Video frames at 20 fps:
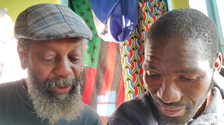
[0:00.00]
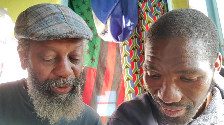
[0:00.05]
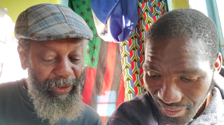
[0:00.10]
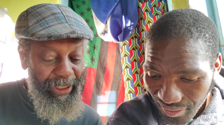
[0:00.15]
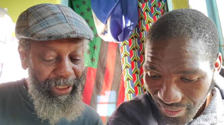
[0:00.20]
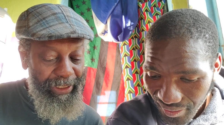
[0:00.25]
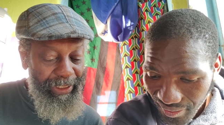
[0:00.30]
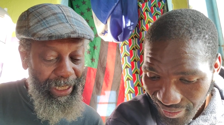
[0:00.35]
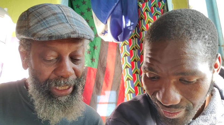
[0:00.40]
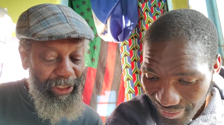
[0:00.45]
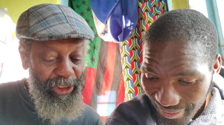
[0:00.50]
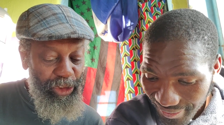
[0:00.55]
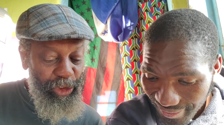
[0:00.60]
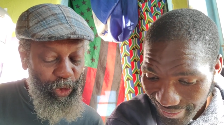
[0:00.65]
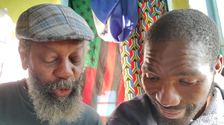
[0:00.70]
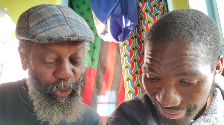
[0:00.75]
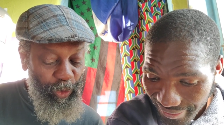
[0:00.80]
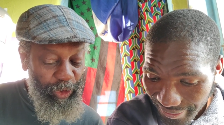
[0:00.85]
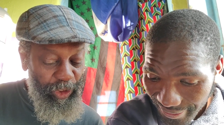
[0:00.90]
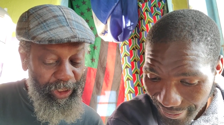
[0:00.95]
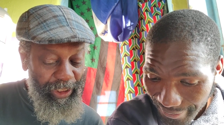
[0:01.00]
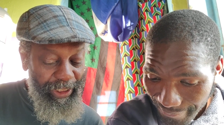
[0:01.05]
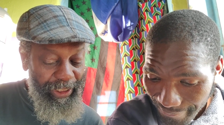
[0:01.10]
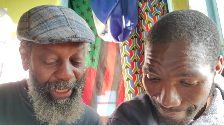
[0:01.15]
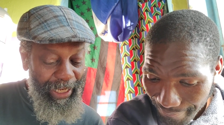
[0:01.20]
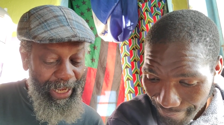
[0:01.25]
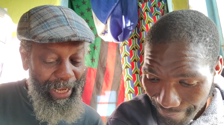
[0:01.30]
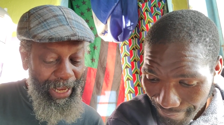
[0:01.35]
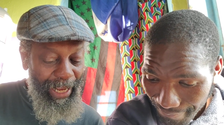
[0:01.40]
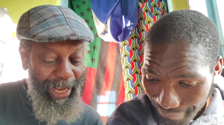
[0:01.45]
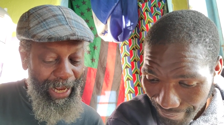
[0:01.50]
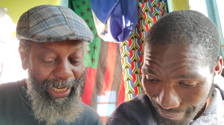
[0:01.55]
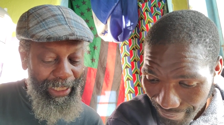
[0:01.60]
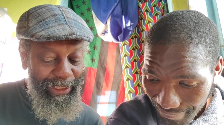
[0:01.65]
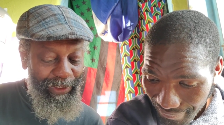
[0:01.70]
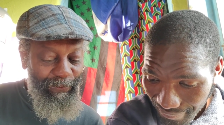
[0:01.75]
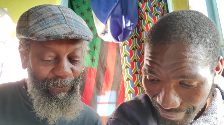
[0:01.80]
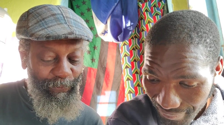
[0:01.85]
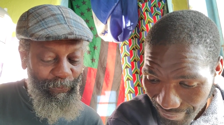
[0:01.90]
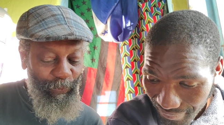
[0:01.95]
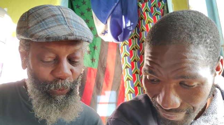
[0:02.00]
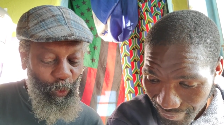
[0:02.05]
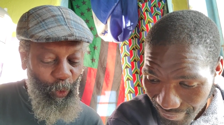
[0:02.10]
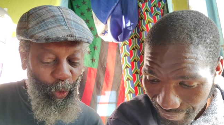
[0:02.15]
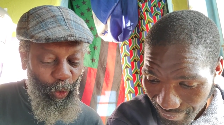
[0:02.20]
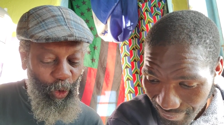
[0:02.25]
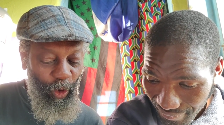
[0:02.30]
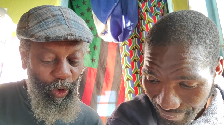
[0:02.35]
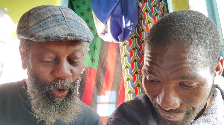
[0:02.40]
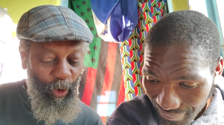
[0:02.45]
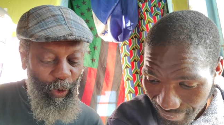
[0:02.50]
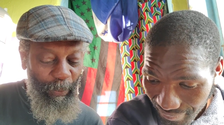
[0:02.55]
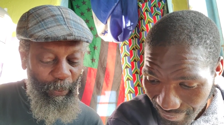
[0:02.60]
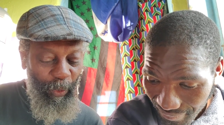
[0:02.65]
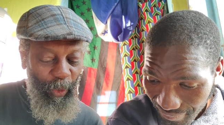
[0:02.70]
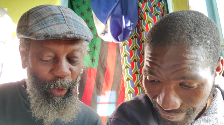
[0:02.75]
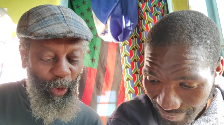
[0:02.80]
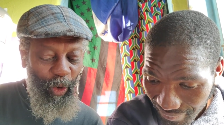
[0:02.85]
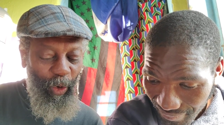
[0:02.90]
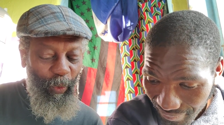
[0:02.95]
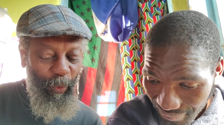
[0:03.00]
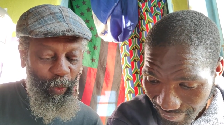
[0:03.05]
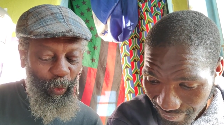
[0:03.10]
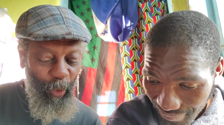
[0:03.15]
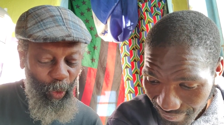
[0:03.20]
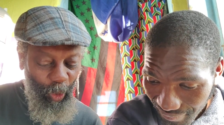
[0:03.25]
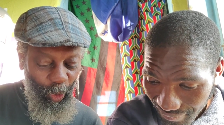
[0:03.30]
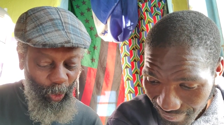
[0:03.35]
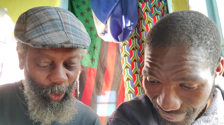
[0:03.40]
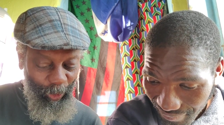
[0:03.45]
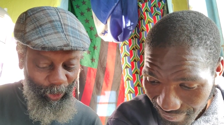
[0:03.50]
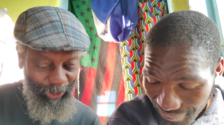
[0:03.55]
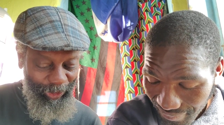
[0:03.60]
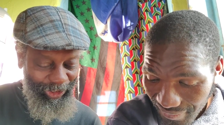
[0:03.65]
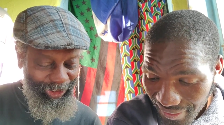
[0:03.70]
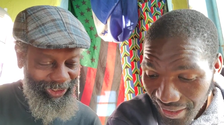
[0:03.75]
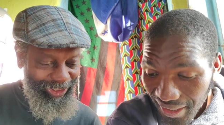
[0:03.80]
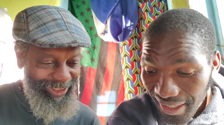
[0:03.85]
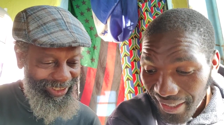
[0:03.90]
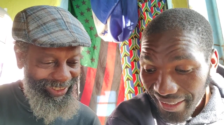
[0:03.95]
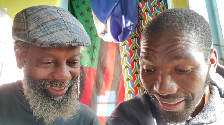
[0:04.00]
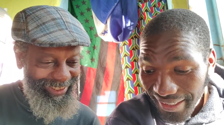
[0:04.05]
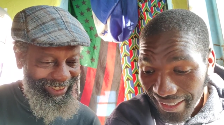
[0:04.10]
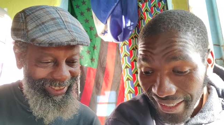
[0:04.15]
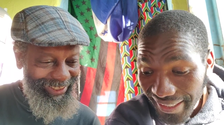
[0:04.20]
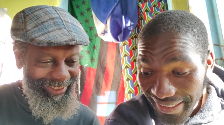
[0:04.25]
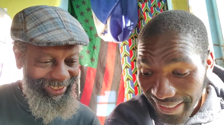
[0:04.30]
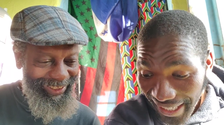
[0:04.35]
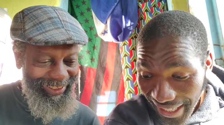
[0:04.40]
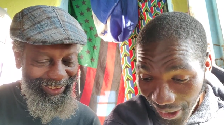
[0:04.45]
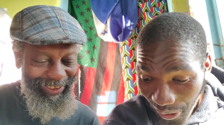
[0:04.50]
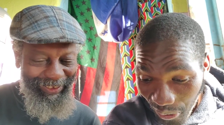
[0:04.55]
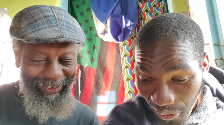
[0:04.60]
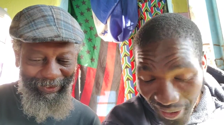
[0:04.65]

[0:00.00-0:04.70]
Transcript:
Speaker 1: building that usually has four or more walls. Hence